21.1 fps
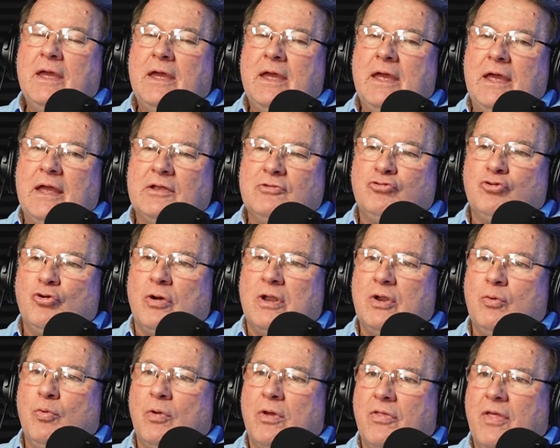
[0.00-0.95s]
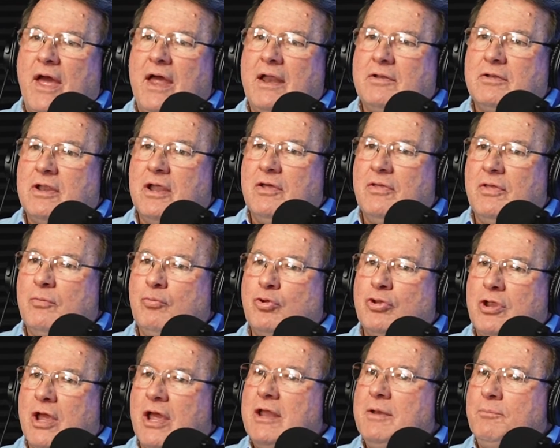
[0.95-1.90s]
And so anyway, that they
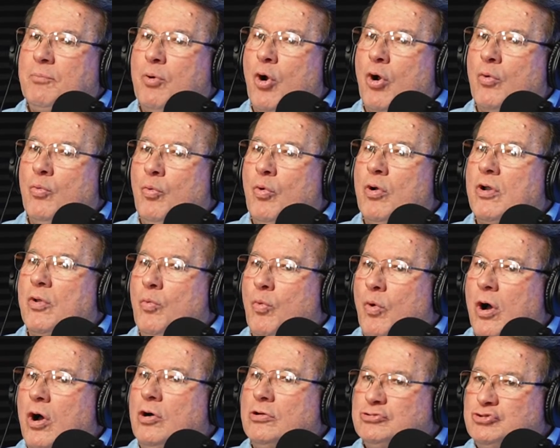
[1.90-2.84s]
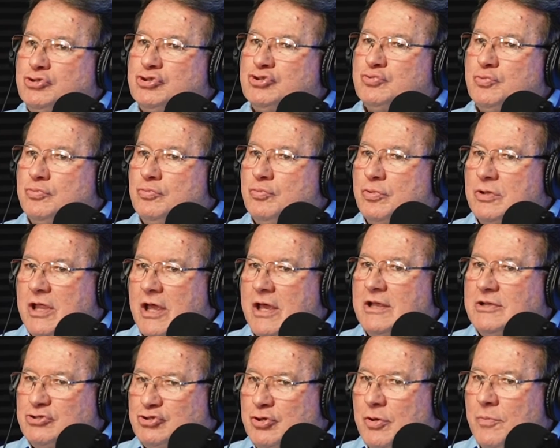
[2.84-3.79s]
retained part of one of the walls just to
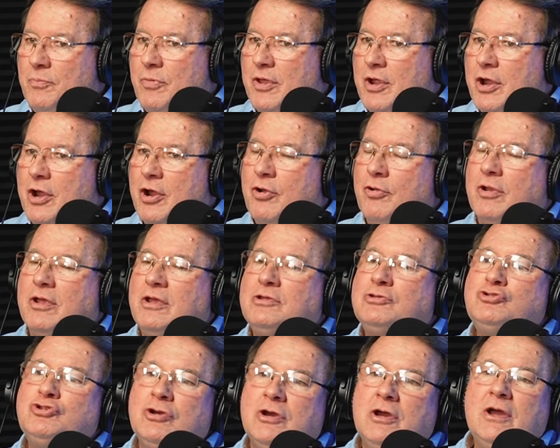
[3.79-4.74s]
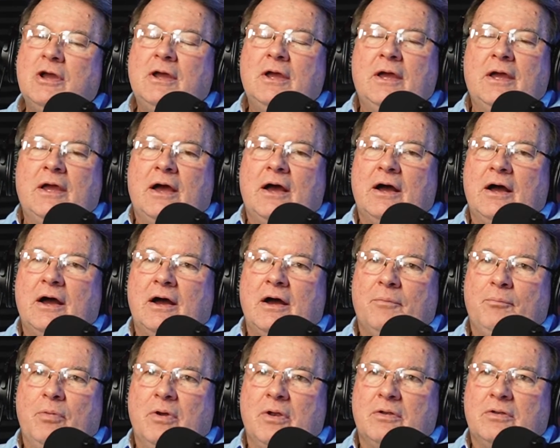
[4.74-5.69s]
retain some of the heritage.
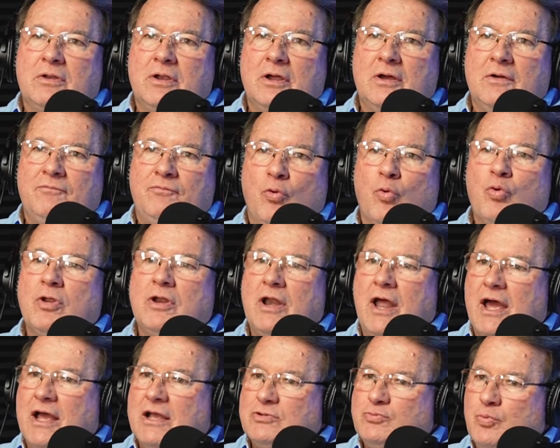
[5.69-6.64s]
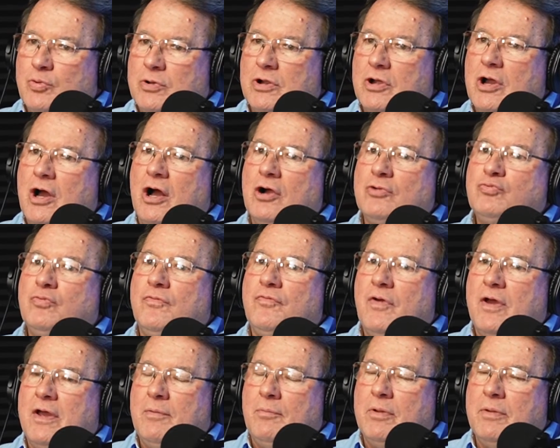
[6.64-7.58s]
But 49 is when the Cogswell
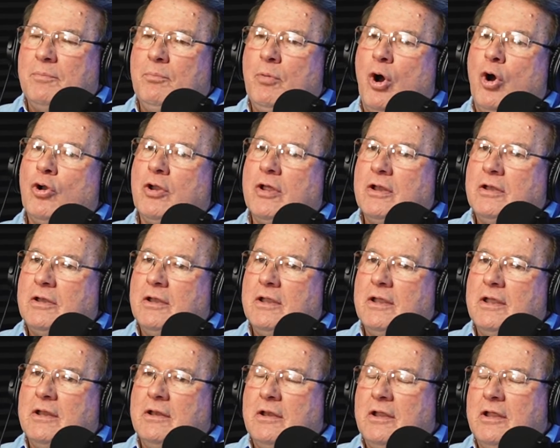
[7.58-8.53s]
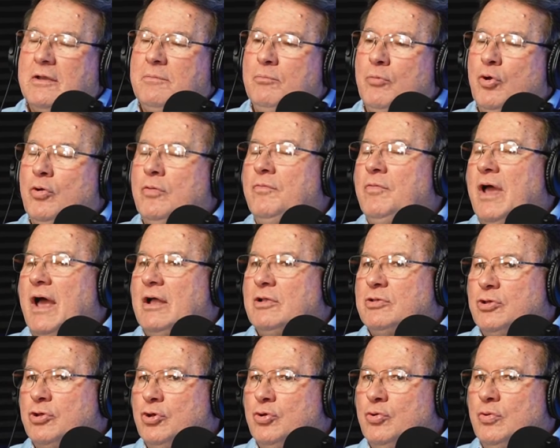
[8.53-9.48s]
family bought it, and it moved
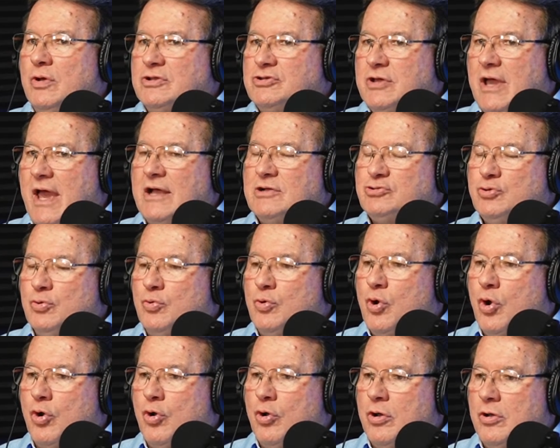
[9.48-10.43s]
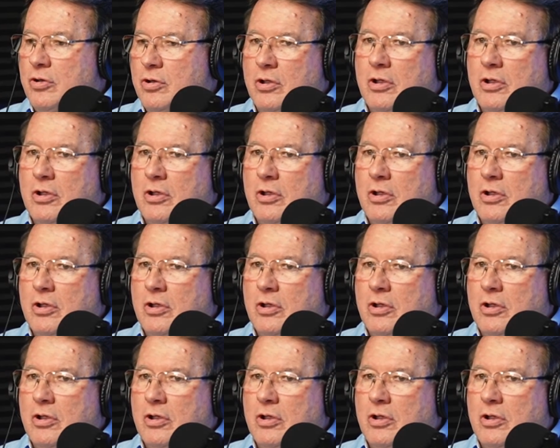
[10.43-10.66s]
out to its actual current